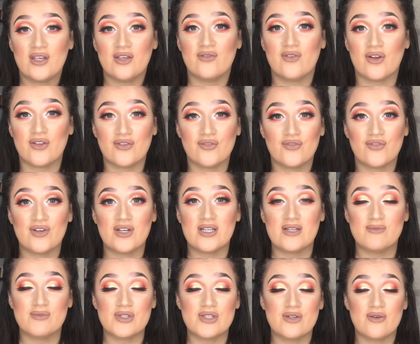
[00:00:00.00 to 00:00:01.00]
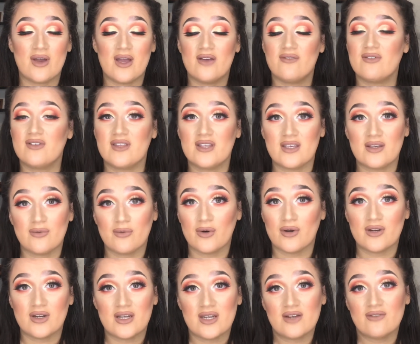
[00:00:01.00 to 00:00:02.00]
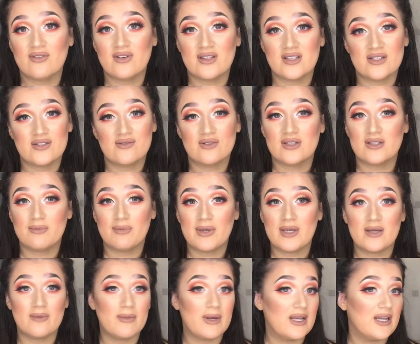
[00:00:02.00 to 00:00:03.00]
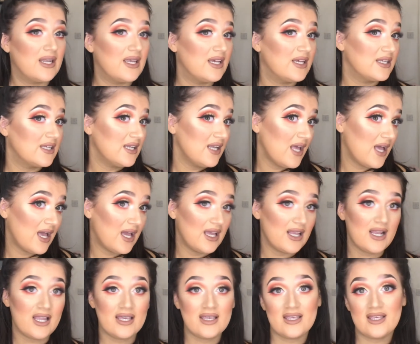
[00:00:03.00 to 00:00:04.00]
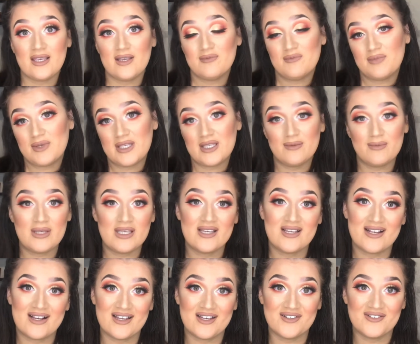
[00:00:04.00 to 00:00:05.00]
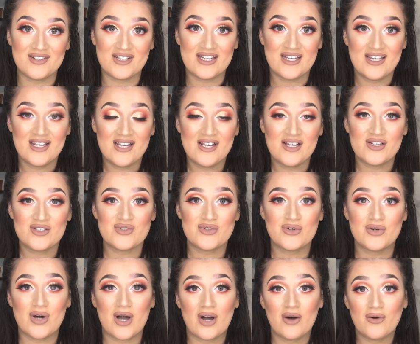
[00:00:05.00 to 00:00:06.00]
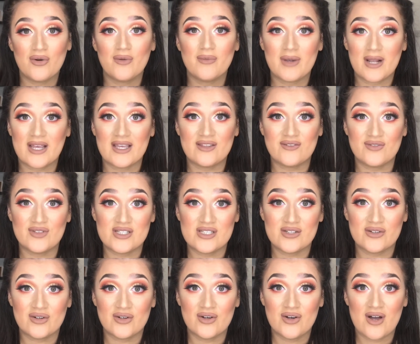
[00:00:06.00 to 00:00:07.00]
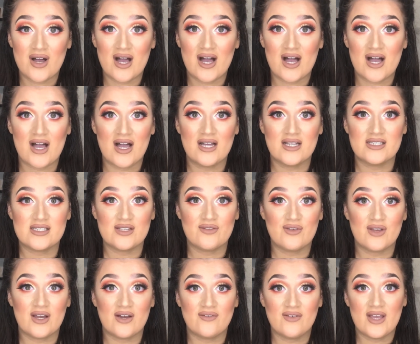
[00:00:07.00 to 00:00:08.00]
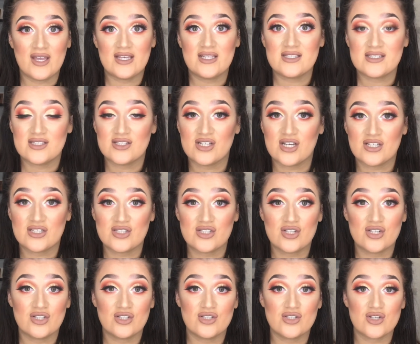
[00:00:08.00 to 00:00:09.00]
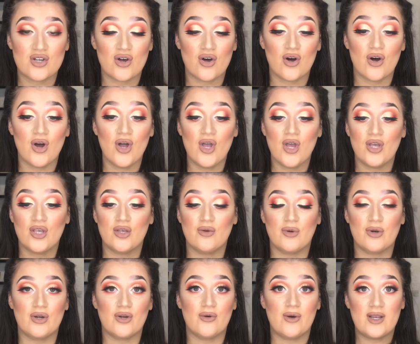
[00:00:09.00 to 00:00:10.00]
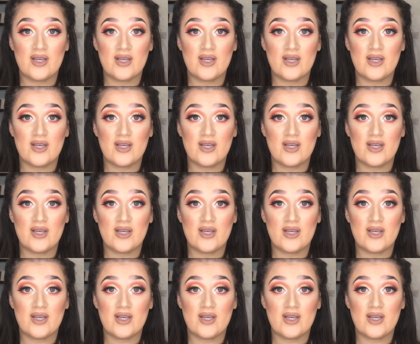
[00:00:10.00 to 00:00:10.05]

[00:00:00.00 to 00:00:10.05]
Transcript: You've got the freedom to do everything you want, and everything's really pigmented and highlighty and beamy and glittery. So I hope you like the video, and if you have any suggestions or you want to know